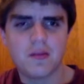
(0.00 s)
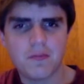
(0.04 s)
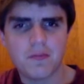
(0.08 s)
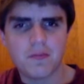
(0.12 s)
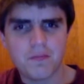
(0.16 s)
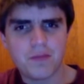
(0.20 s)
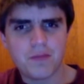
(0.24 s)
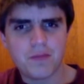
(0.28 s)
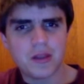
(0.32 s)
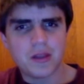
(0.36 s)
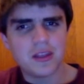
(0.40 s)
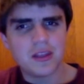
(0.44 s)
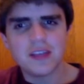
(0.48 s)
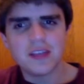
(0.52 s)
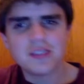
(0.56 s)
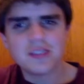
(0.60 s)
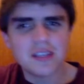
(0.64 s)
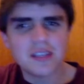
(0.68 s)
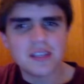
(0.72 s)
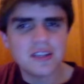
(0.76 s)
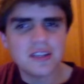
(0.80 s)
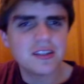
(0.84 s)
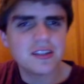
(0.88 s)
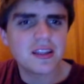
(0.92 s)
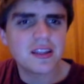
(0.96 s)
But this
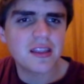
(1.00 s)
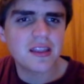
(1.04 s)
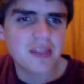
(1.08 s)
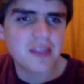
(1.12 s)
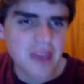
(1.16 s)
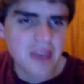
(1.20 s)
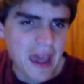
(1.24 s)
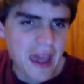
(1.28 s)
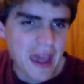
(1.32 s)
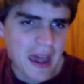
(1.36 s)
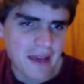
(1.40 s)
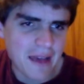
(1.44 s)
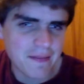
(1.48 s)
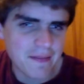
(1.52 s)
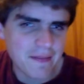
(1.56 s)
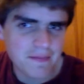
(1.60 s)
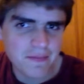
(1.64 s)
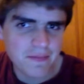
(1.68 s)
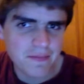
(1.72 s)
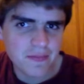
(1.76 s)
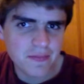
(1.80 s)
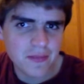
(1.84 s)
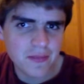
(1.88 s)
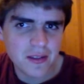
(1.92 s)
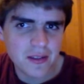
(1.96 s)
isn't that.
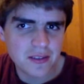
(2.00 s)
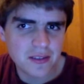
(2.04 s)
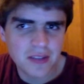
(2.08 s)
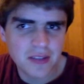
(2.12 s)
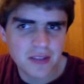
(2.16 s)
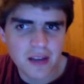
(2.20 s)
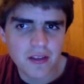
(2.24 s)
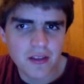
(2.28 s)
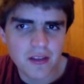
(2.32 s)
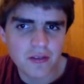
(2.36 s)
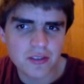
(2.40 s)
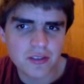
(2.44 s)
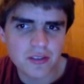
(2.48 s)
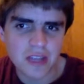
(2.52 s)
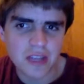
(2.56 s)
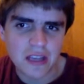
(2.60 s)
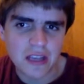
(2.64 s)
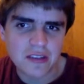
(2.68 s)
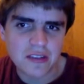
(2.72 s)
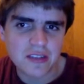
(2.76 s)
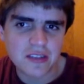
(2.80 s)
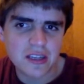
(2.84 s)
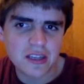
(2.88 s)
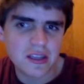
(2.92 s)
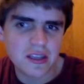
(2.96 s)
It's none of those
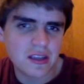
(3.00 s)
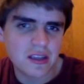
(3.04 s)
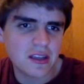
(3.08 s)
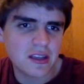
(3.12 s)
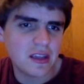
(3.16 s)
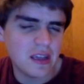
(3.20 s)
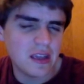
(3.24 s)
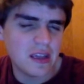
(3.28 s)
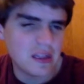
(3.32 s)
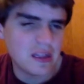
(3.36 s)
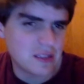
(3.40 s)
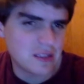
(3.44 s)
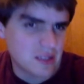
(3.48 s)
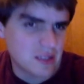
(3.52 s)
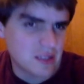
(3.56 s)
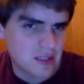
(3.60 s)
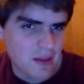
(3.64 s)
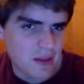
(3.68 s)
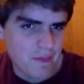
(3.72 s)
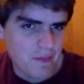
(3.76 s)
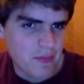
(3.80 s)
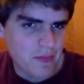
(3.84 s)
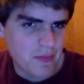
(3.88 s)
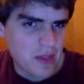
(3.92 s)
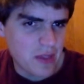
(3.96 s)
things. It's
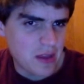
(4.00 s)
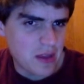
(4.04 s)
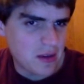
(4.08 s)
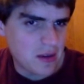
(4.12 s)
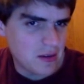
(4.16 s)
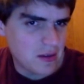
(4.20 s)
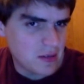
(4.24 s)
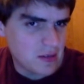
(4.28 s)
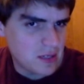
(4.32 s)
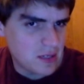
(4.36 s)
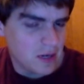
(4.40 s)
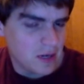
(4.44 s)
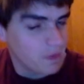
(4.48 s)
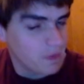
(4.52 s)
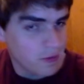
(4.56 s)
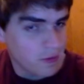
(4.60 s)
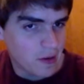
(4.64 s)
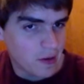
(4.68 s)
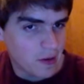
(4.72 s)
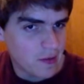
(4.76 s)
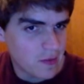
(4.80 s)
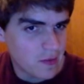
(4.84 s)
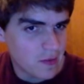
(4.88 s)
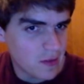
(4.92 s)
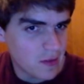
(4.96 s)
something
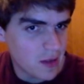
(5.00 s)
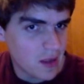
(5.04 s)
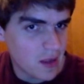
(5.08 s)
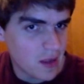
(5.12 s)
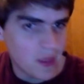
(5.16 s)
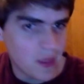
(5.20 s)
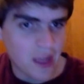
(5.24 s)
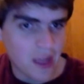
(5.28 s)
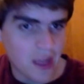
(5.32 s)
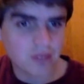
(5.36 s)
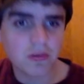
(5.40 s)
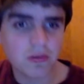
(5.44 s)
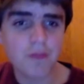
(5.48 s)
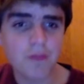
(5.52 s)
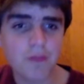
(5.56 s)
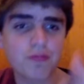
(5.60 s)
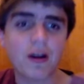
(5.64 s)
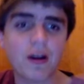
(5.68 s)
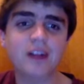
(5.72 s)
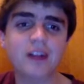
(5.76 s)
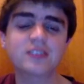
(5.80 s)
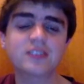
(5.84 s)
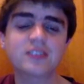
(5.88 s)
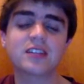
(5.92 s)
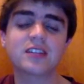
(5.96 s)
different. And that's where
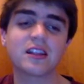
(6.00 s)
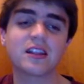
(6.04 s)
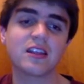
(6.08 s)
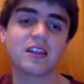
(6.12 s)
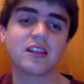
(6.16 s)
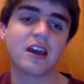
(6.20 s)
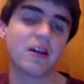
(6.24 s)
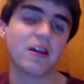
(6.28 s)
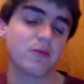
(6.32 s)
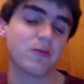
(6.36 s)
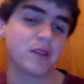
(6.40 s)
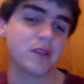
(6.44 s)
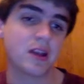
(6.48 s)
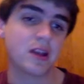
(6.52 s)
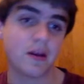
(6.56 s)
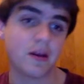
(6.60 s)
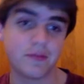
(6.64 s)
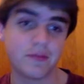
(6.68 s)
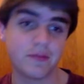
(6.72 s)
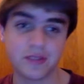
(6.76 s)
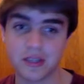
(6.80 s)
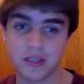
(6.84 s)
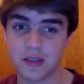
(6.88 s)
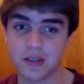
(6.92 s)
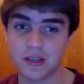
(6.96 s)
Bronsted-Lowry
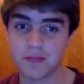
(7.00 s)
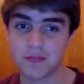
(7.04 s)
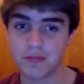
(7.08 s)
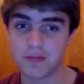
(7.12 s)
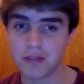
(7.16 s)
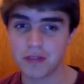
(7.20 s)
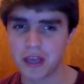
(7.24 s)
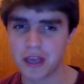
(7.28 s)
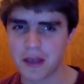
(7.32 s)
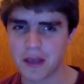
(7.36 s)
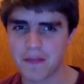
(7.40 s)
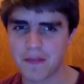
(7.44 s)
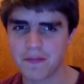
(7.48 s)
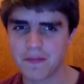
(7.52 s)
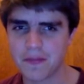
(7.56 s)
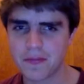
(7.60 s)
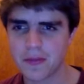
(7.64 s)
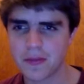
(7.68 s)
comes into play.